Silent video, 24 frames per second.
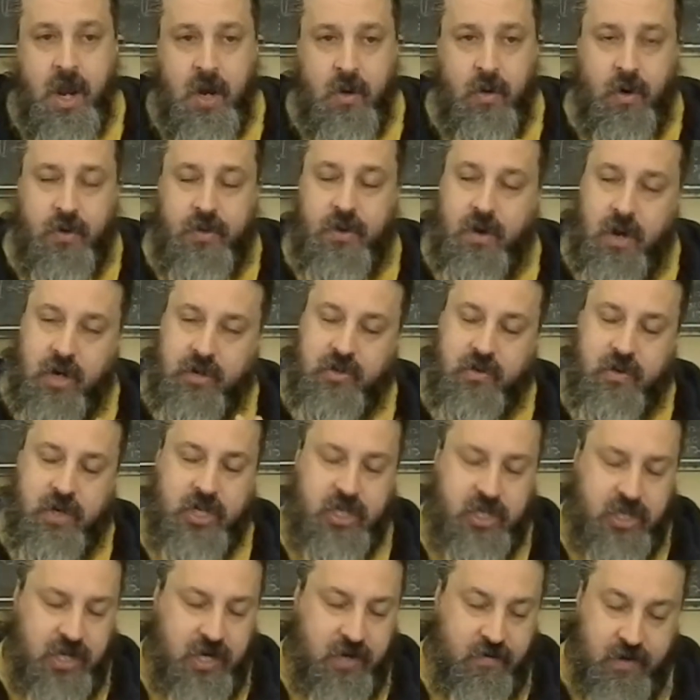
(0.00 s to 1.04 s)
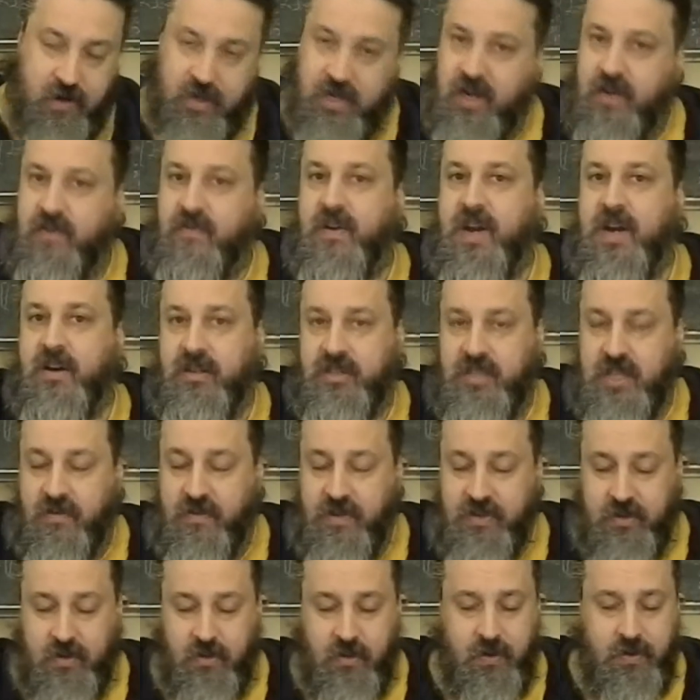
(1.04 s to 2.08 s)
An Orthodox Christian, if you identify yourself
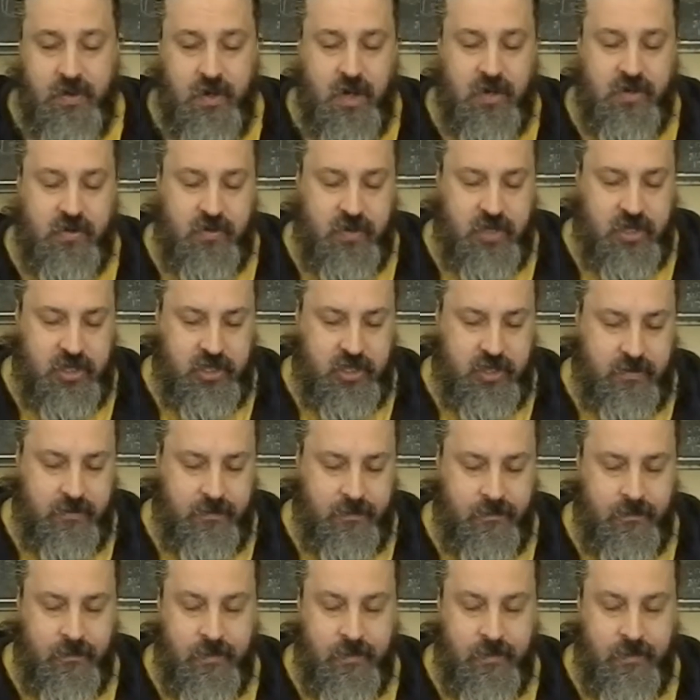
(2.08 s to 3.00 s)
as an Orthodox Christian,